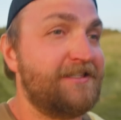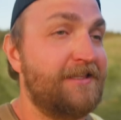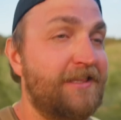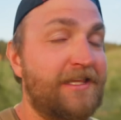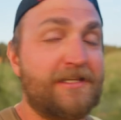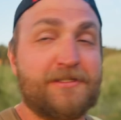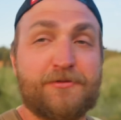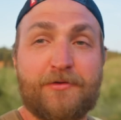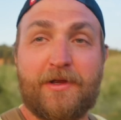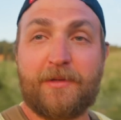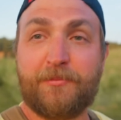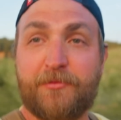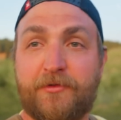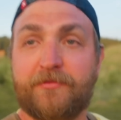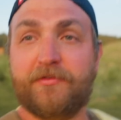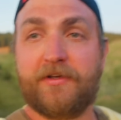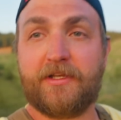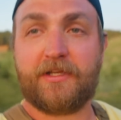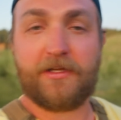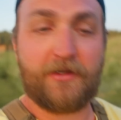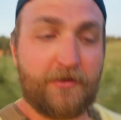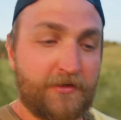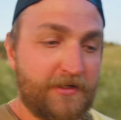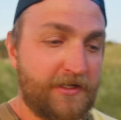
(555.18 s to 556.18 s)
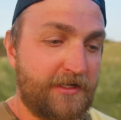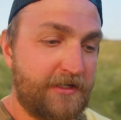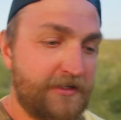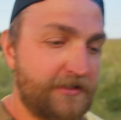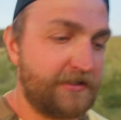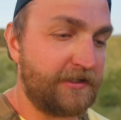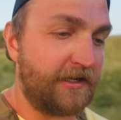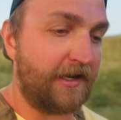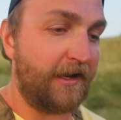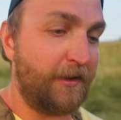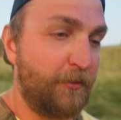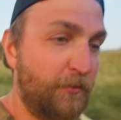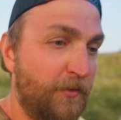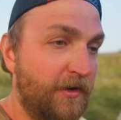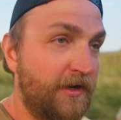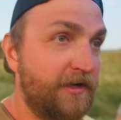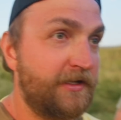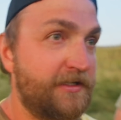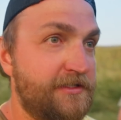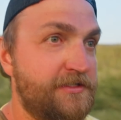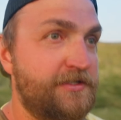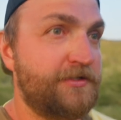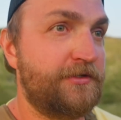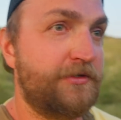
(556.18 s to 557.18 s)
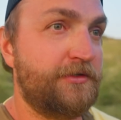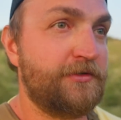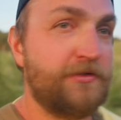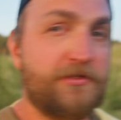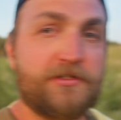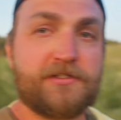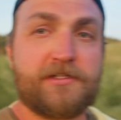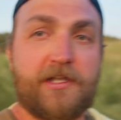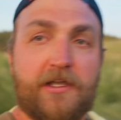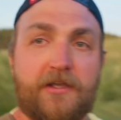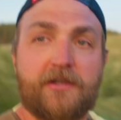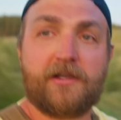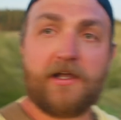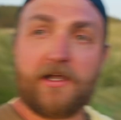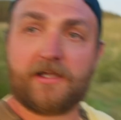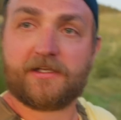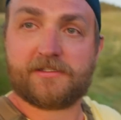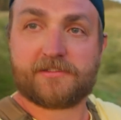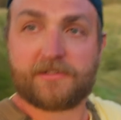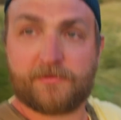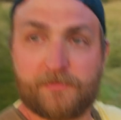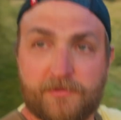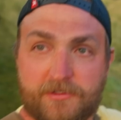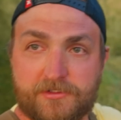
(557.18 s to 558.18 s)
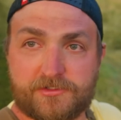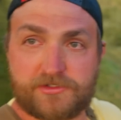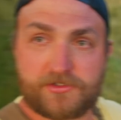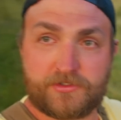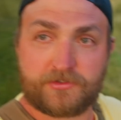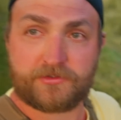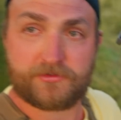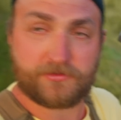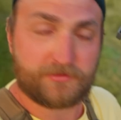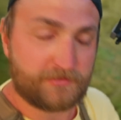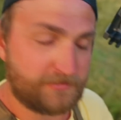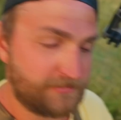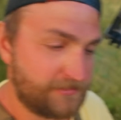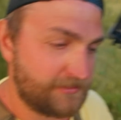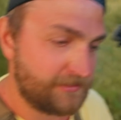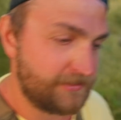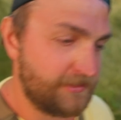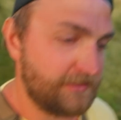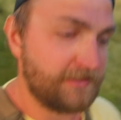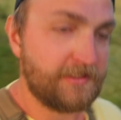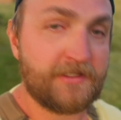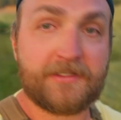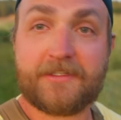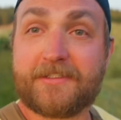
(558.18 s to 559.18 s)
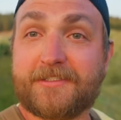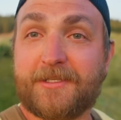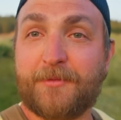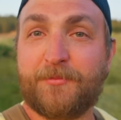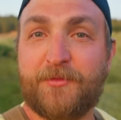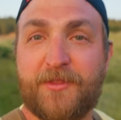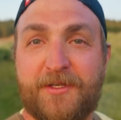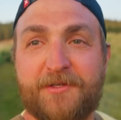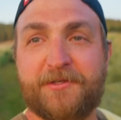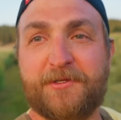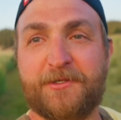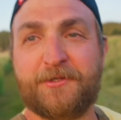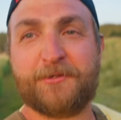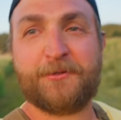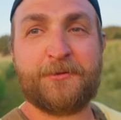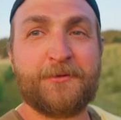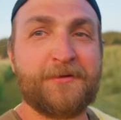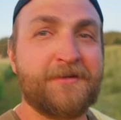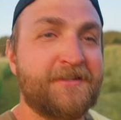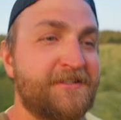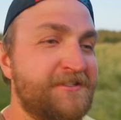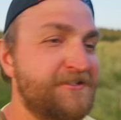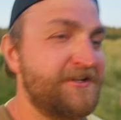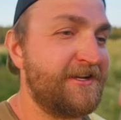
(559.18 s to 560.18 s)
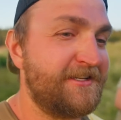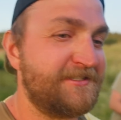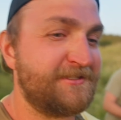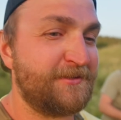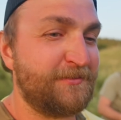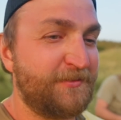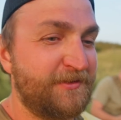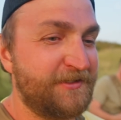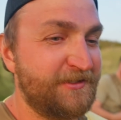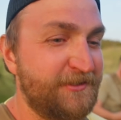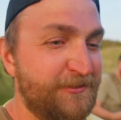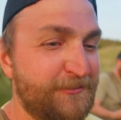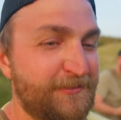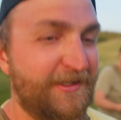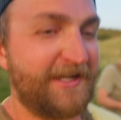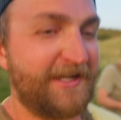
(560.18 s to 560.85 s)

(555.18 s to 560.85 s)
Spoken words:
Let's wrap the video here. I wanted to just tell you guys I'm gonna shoot something new, try something new